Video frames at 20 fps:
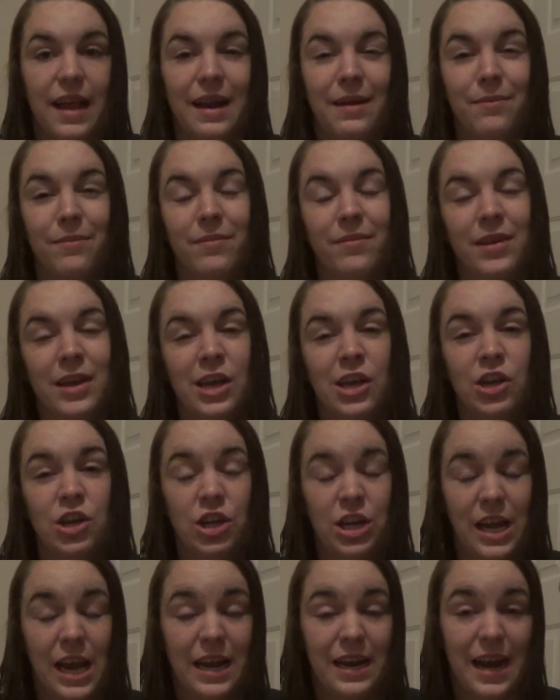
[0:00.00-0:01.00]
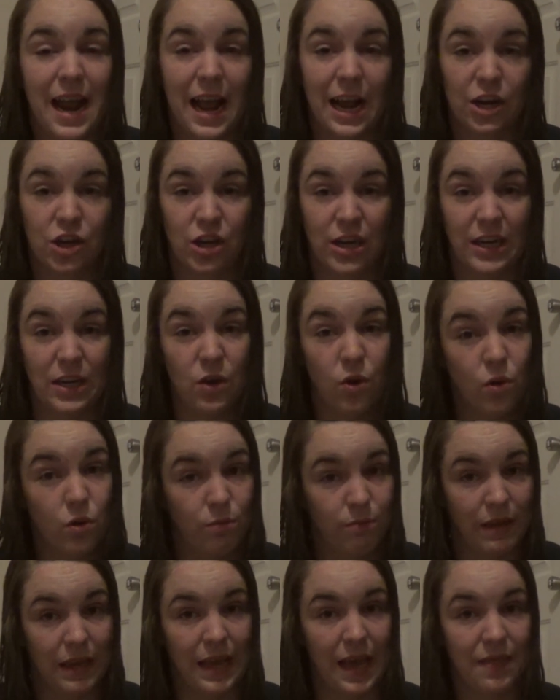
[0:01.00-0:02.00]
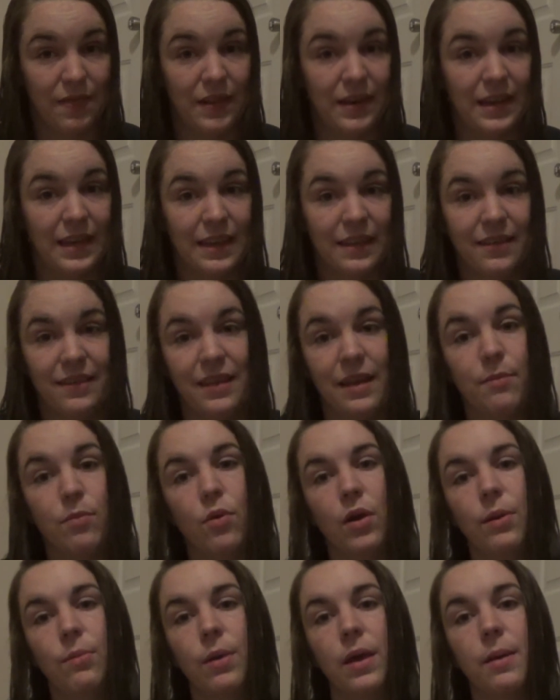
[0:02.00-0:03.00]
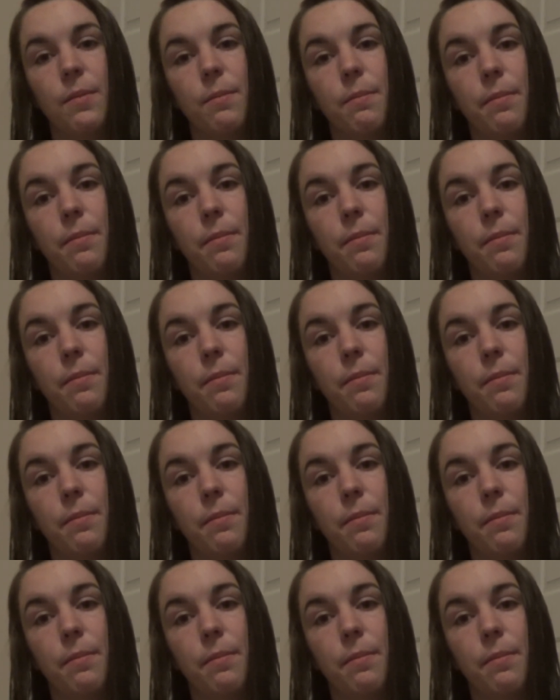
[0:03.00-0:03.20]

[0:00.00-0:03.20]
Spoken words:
and she hadn't actually told me at the D&C appointment,